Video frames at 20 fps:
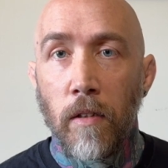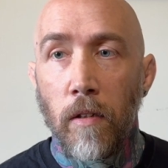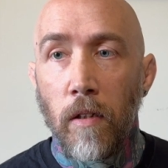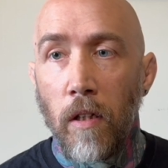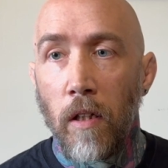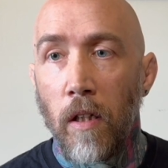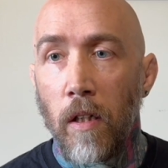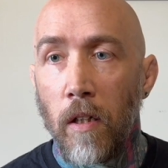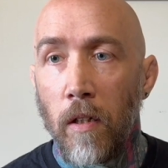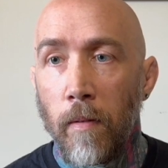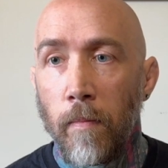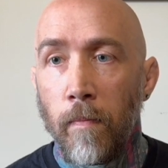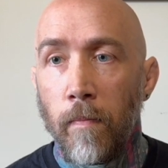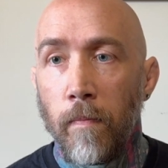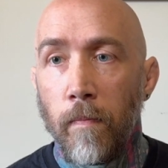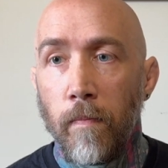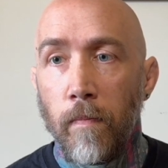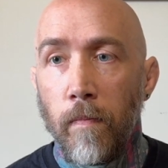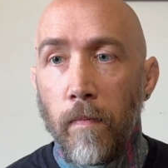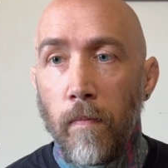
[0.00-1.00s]

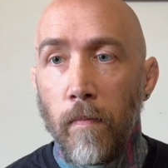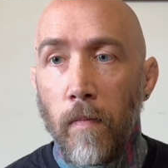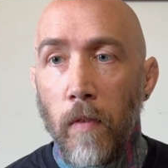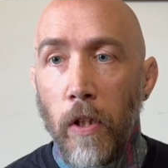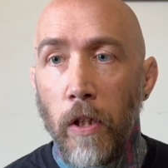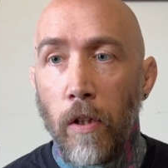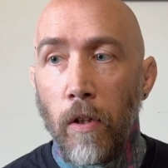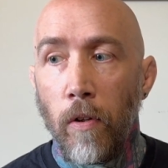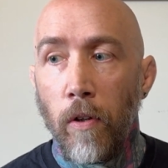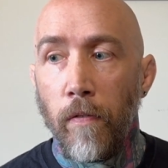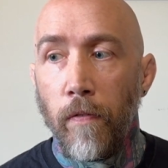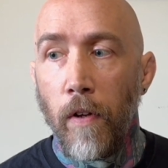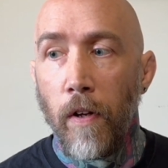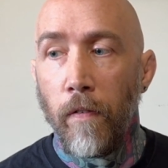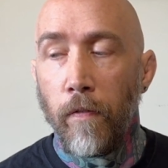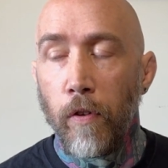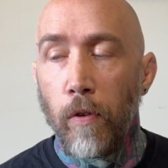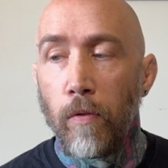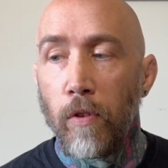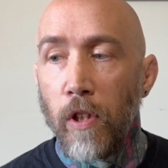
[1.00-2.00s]

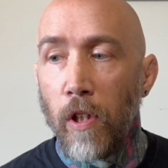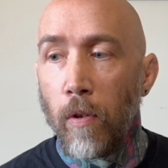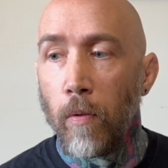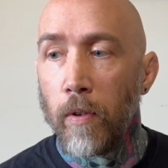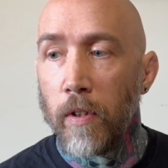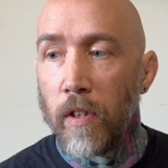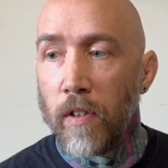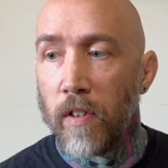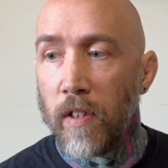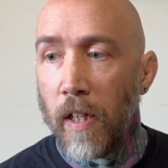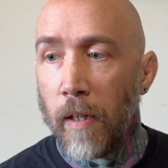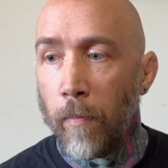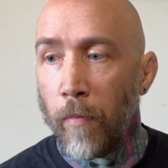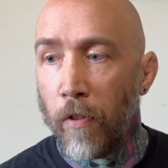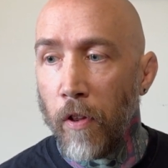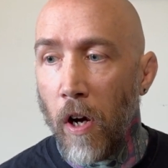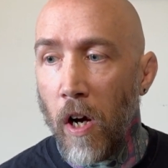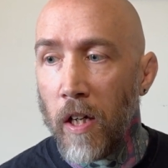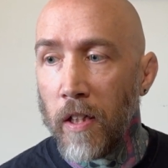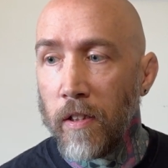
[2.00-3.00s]
If you deal with the same
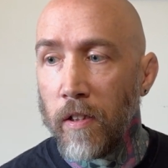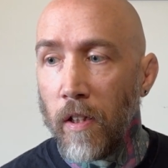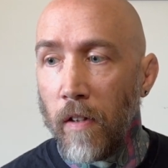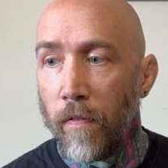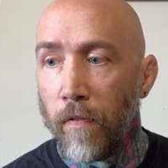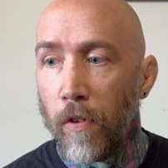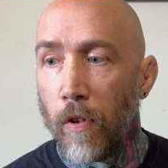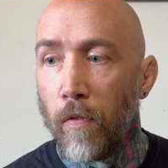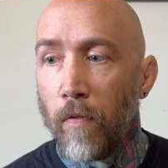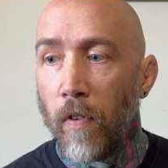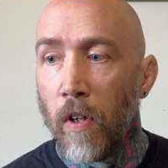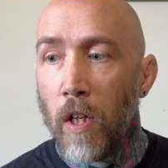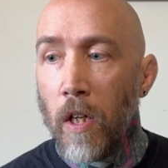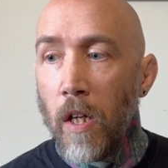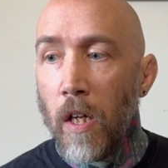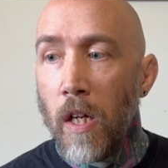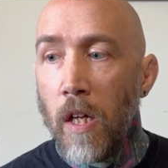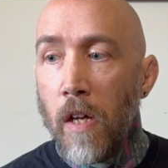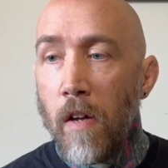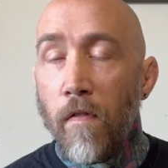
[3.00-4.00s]
thoughts, if you've
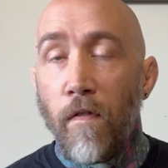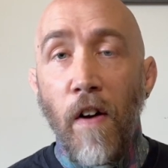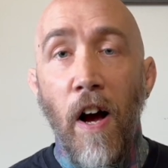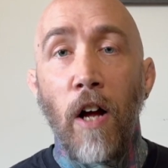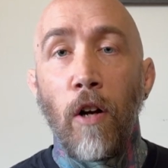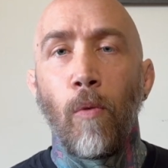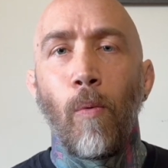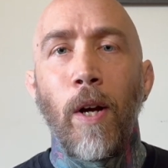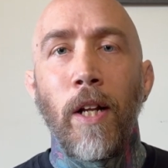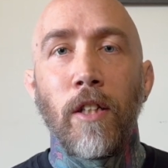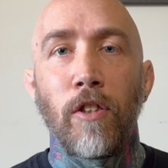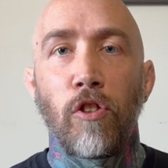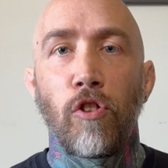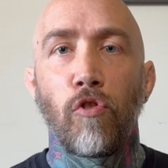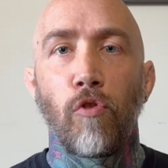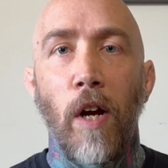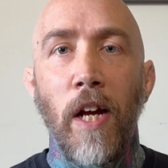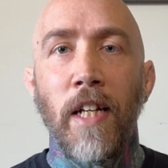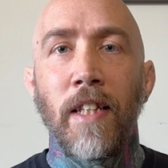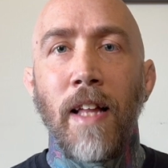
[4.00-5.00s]
found a way to
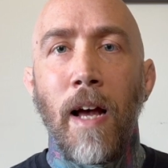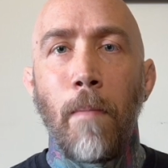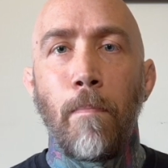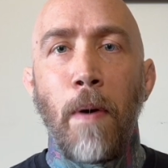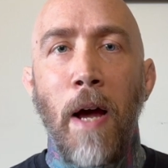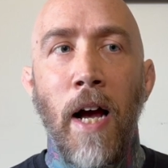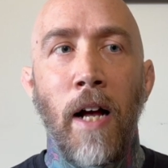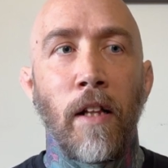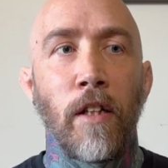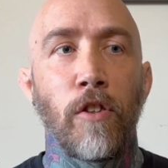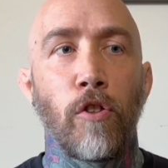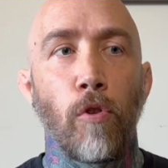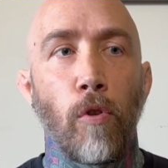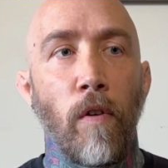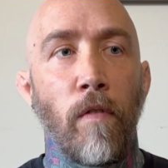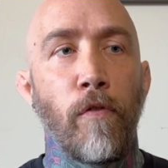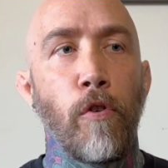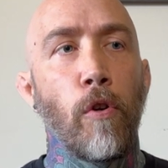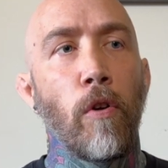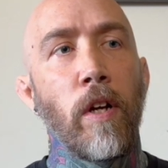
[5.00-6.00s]
strike that balance, or
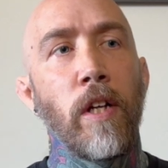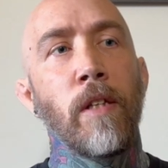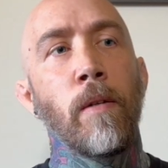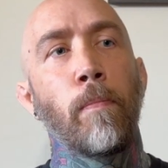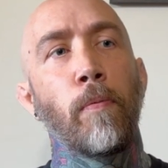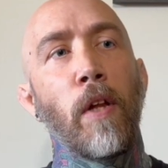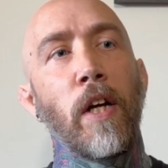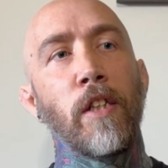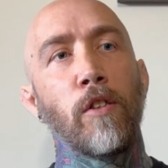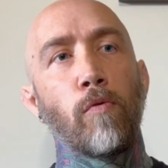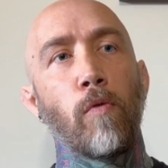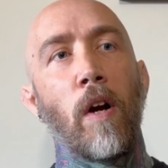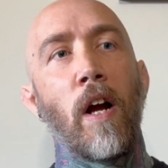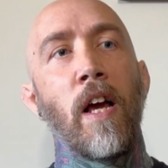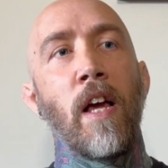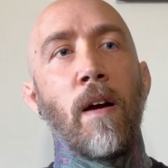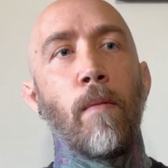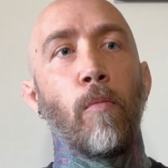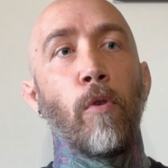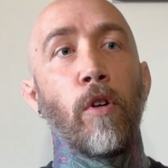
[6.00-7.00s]
if you're in the place where
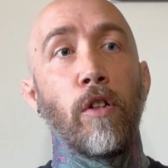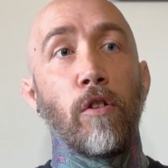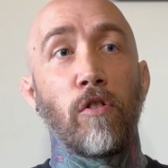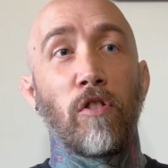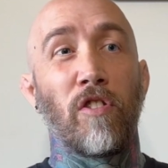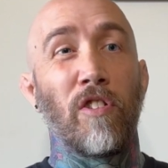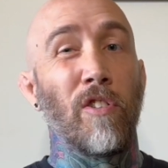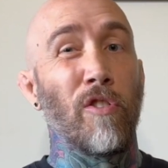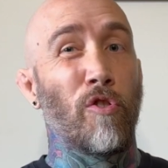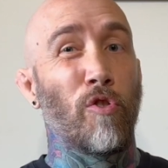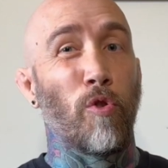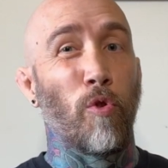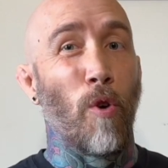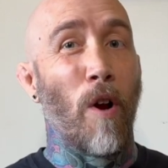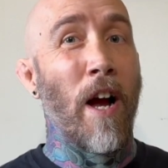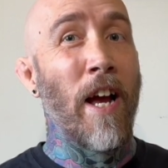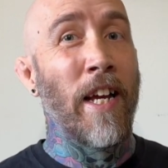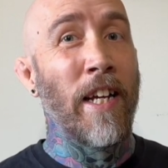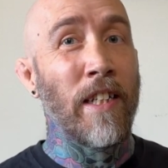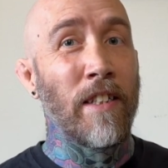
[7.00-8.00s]
I am, where you're still
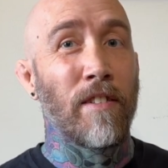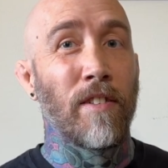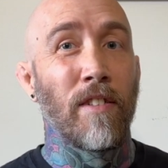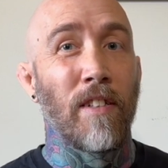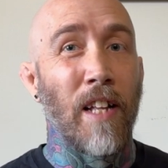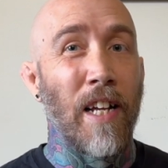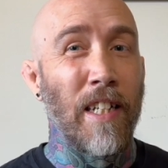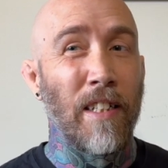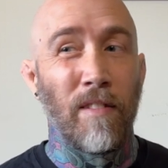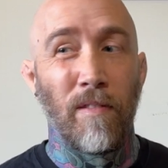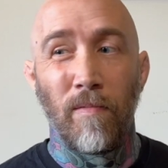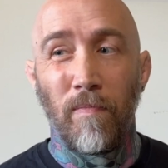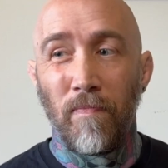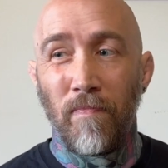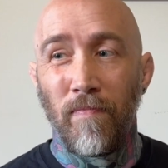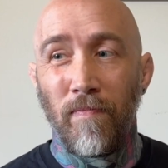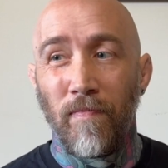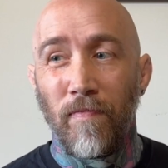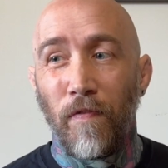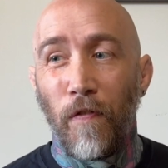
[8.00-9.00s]
trying to like
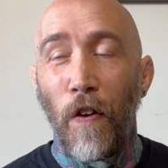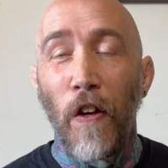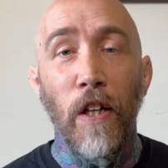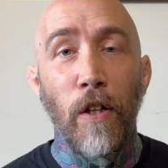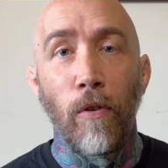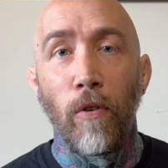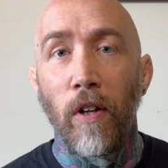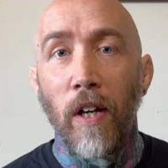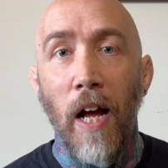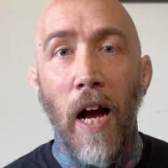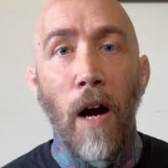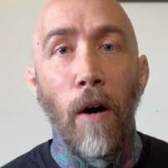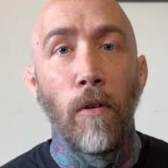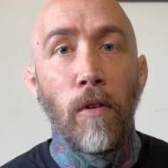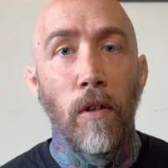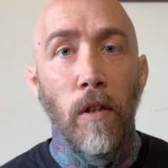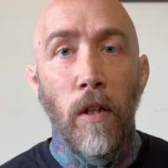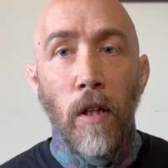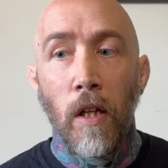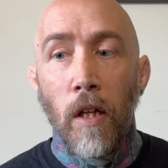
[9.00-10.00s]
figure it out
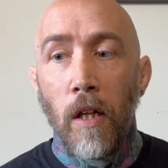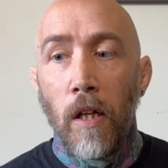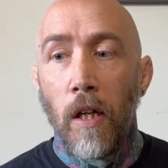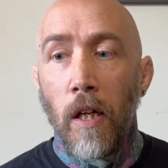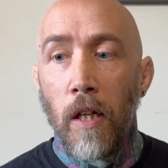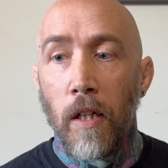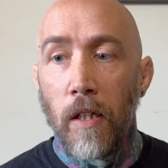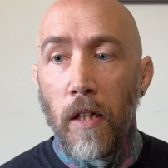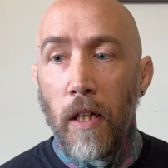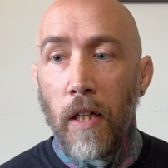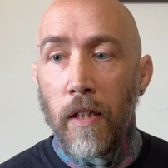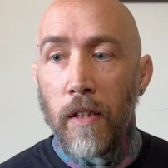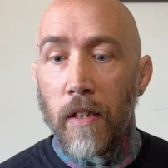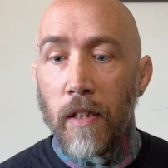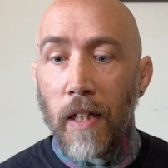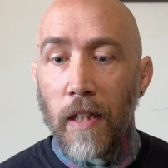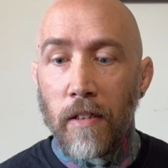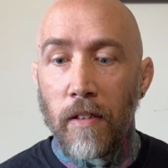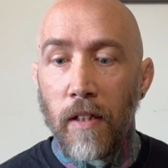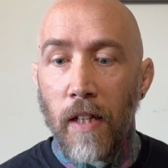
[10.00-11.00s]
and
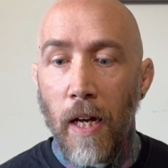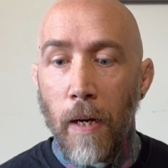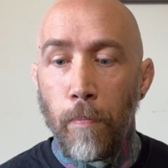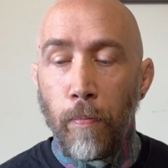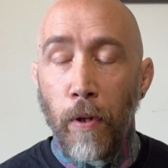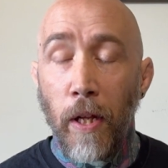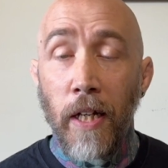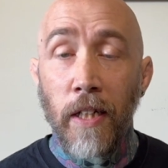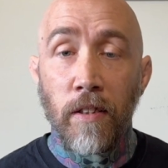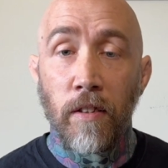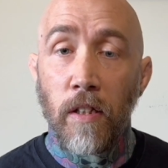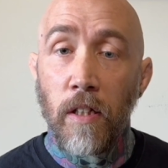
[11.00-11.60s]
get to that place.